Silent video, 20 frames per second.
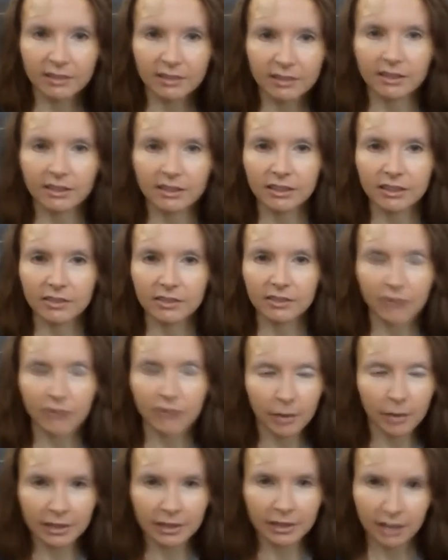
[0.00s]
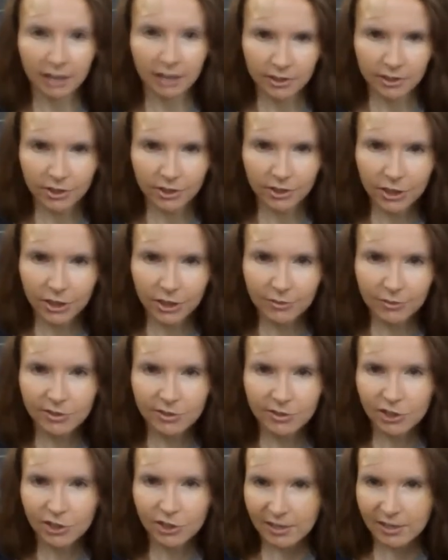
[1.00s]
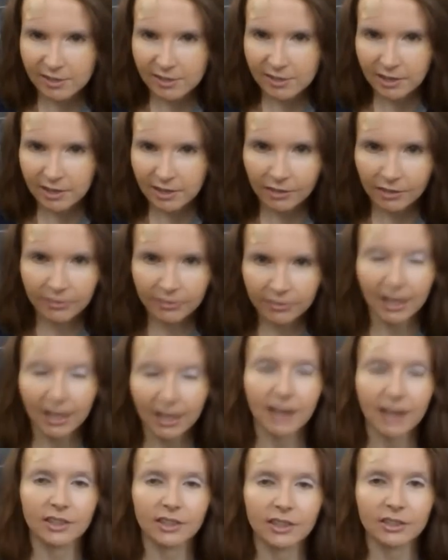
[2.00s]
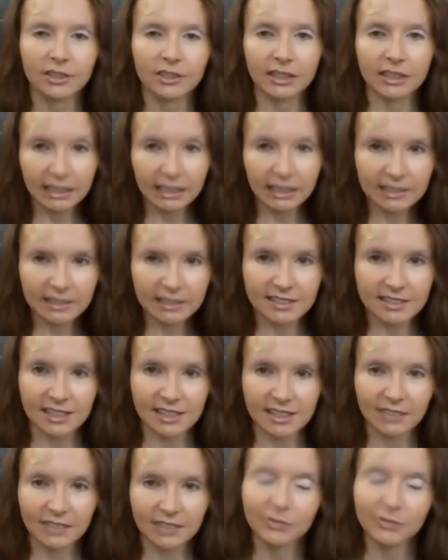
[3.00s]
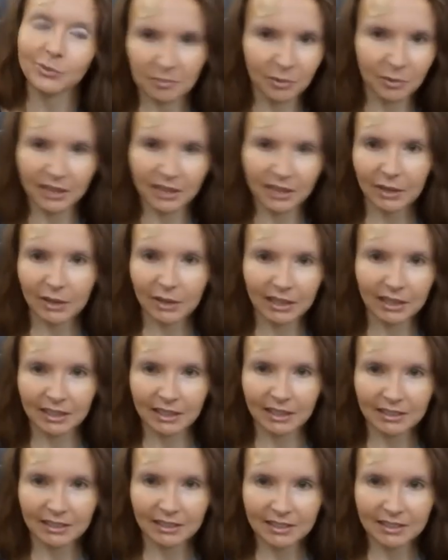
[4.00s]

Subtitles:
the vomit undertones just enough that I could eat the stuff without any